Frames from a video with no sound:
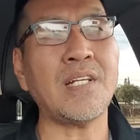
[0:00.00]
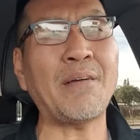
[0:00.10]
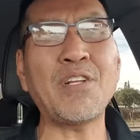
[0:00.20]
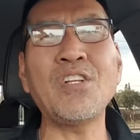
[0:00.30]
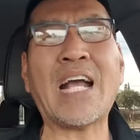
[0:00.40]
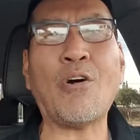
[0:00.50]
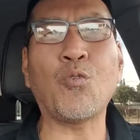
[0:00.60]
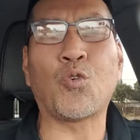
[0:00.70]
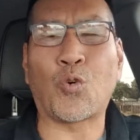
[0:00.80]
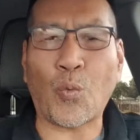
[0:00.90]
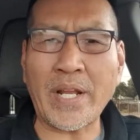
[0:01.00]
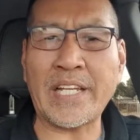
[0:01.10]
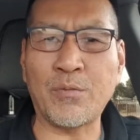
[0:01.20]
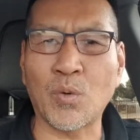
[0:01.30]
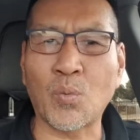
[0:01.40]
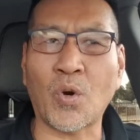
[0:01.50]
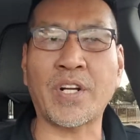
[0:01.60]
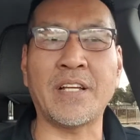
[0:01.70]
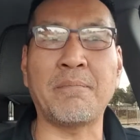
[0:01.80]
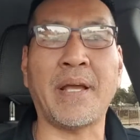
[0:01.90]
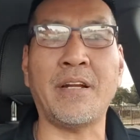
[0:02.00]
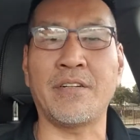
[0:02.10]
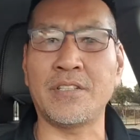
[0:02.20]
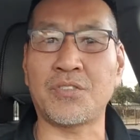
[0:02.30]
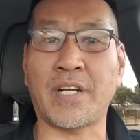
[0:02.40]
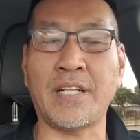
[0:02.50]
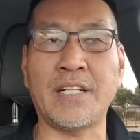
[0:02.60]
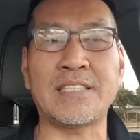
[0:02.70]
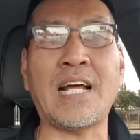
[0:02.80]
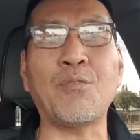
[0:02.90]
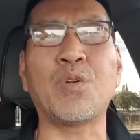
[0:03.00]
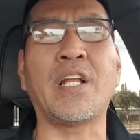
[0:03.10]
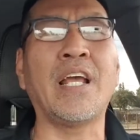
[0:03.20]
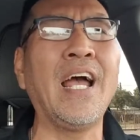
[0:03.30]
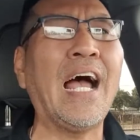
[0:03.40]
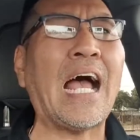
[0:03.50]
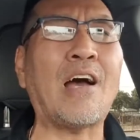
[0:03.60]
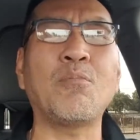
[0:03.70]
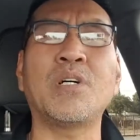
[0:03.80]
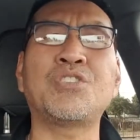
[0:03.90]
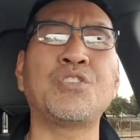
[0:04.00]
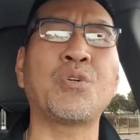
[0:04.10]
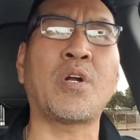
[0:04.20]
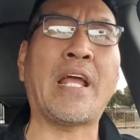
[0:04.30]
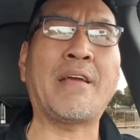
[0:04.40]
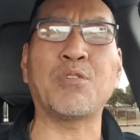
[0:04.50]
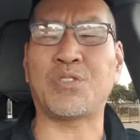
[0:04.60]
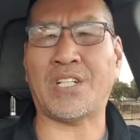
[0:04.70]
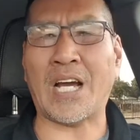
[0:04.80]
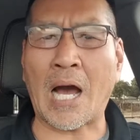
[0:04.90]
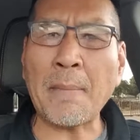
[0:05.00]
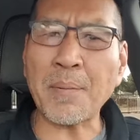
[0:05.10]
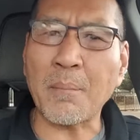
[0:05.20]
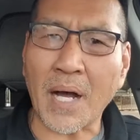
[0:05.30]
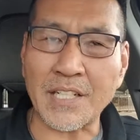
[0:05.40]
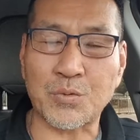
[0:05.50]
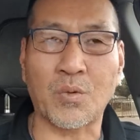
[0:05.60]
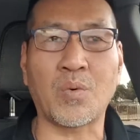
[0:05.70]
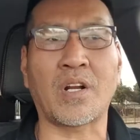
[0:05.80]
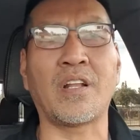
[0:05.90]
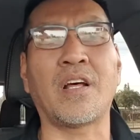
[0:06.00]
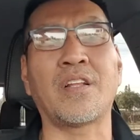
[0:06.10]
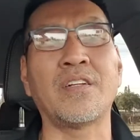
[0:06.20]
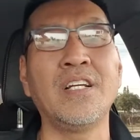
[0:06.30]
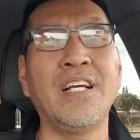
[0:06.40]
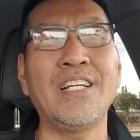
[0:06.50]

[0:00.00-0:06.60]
I mean, look how great it would work in marriage, right? It's not really how much you are able to compromise with one another.